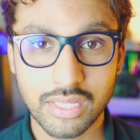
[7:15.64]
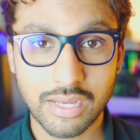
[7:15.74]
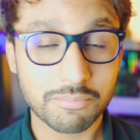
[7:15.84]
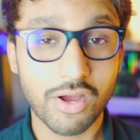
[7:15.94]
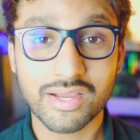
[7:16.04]

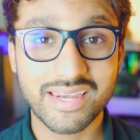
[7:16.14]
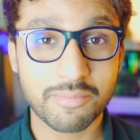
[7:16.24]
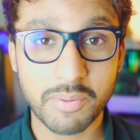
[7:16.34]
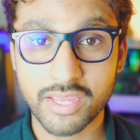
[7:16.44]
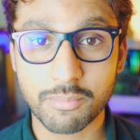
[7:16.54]
I'm not
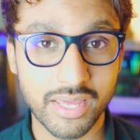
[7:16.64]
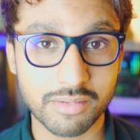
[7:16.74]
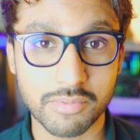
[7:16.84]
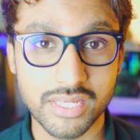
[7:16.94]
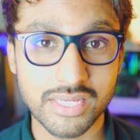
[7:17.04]
getting paid by
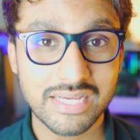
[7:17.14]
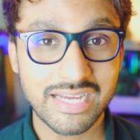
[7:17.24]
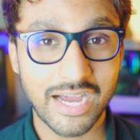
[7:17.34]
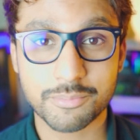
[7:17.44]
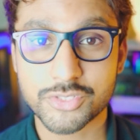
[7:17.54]
anybody.
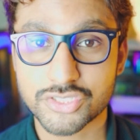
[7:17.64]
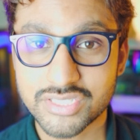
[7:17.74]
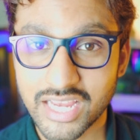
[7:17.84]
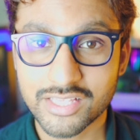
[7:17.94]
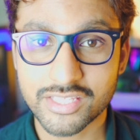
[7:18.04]
I'm just
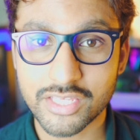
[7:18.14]
telling